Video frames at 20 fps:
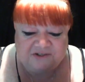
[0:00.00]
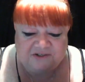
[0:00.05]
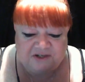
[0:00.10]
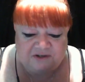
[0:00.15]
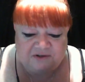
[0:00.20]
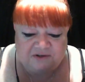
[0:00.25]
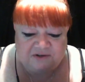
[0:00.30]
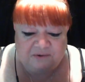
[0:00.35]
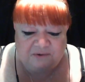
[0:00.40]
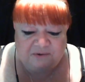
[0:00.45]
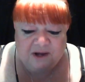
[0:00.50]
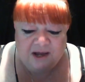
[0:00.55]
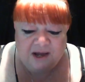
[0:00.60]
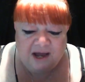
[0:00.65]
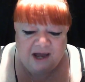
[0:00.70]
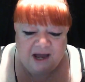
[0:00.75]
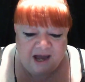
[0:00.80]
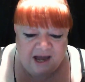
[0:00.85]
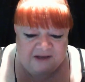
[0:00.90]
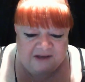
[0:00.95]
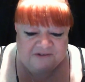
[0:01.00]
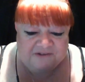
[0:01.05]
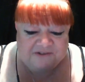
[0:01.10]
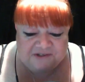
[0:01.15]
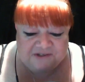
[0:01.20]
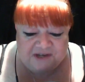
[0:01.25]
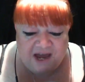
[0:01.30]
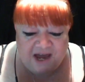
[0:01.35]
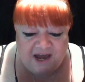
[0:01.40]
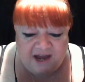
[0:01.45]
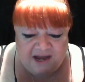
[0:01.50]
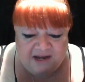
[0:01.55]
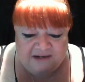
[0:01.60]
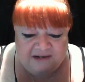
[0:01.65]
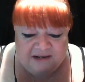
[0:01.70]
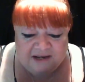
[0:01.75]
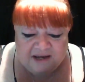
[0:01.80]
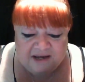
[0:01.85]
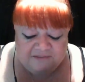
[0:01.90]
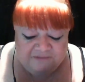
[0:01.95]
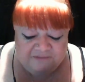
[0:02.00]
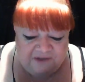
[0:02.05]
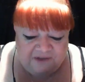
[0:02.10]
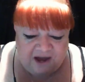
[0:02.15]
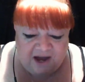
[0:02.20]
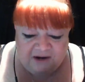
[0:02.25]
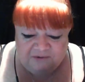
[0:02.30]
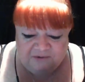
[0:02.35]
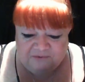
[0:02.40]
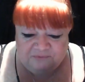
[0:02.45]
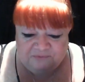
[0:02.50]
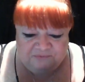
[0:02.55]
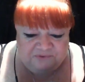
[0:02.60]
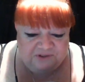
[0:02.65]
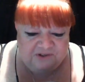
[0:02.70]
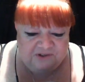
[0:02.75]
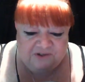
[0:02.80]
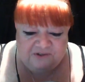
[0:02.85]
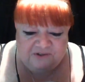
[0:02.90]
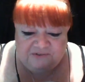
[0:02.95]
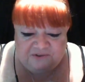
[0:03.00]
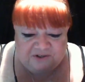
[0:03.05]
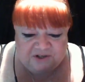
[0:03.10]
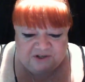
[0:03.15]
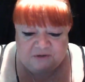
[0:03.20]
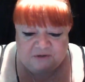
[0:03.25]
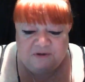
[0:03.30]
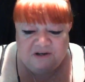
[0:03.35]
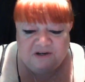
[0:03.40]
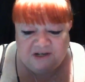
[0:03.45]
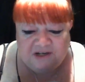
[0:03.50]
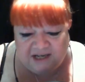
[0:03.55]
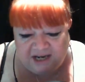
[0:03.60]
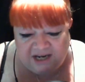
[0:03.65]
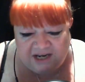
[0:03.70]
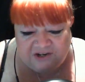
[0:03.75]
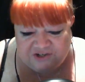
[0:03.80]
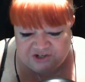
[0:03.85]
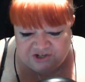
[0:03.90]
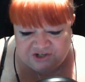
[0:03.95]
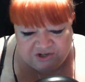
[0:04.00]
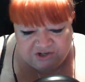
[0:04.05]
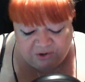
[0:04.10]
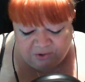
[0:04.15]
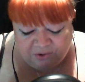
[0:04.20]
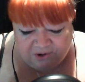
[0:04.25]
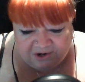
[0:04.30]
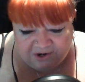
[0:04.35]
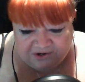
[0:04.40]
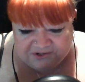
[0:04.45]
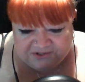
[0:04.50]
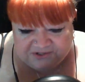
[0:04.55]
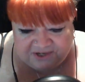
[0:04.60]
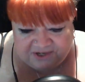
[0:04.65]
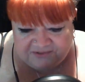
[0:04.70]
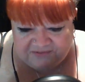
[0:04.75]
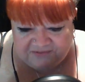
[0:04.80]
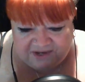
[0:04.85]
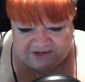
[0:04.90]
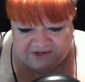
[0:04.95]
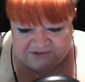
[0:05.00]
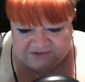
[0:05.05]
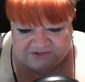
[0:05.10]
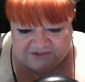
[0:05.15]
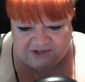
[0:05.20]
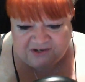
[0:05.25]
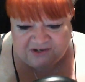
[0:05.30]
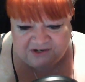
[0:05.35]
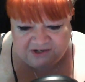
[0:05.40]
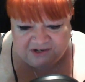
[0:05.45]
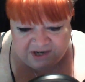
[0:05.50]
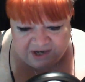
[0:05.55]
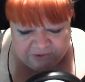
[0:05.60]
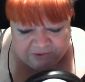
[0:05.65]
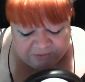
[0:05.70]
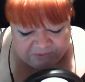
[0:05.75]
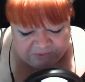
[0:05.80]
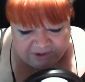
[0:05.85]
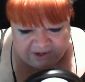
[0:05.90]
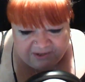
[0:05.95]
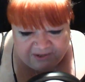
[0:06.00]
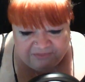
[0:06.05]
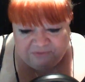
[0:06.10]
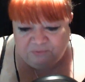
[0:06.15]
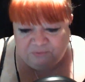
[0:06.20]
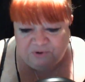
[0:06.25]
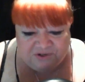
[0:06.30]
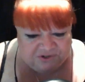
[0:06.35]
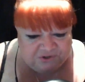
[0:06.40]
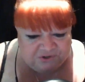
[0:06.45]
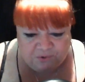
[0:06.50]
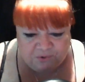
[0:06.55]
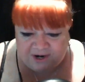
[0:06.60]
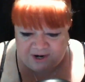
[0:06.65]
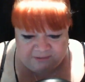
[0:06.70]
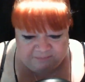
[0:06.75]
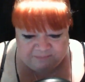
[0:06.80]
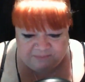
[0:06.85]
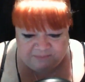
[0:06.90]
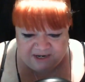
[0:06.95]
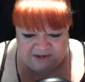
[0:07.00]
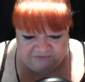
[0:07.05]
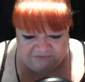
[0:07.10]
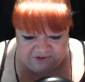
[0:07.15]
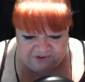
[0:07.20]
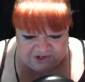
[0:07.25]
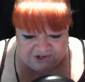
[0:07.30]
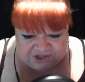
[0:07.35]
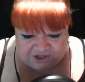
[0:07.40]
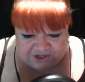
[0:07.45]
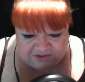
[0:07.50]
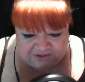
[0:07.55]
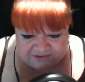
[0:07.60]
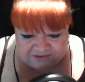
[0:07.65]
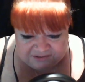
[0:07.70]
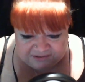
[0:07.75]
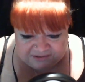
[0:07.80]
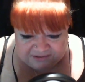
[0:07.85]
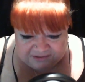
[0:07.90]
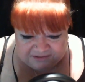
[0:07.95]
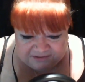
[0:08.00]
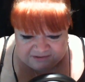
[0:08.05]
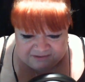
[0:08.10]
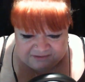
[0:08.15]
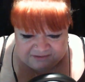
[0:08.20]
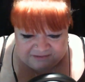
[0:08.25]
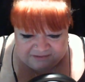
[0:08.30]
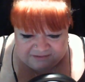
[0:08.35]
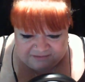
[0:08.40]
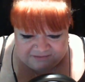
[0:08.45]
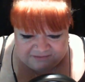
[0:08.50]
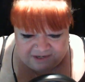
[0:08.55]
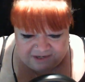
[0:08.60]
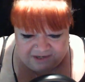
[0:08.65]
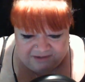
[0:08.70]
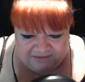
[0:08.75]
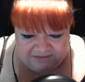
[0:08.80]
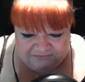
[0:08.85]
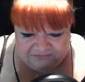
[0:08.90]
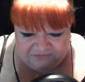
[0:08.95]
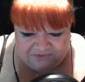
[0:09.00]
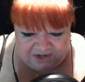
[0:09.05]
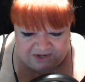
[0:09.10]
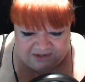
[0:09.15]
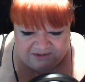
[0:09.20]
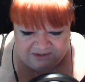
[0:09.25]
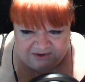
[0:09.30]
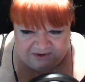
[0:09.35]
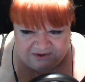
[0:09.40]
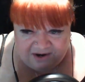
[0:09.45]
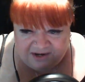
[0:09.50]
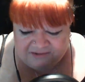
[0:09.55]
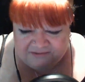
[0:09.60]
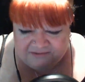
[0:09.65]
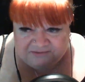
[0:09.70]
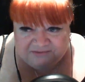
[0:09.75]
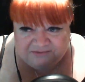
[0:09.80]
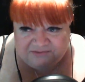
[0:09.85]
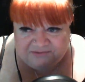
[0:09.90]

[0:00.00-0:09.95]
to has said that the communication course that they started out with was quite beneficial. They got